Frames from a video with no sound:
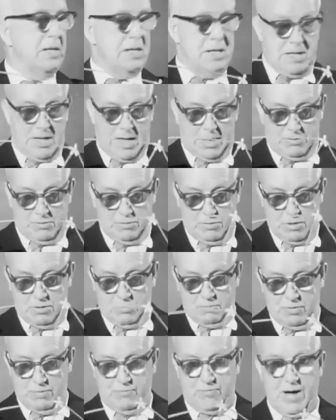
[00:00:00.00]
Now,
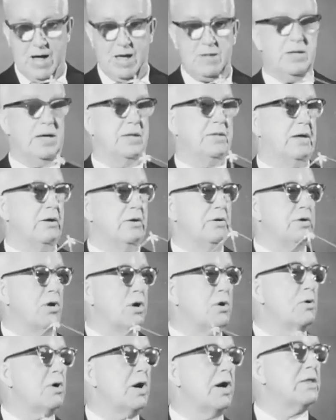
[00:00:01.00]
we find then there are
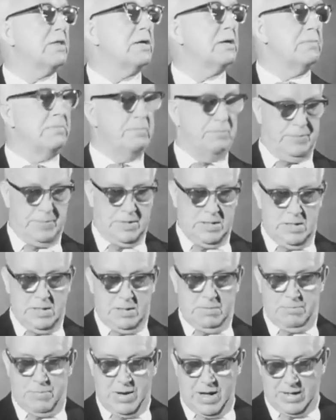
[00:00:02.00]
no other
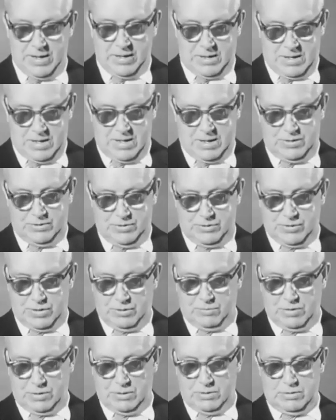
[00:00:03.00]
polygons that
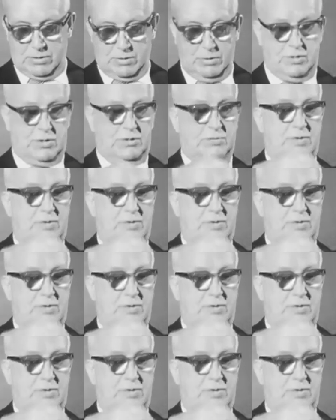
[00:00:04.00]
will do this. If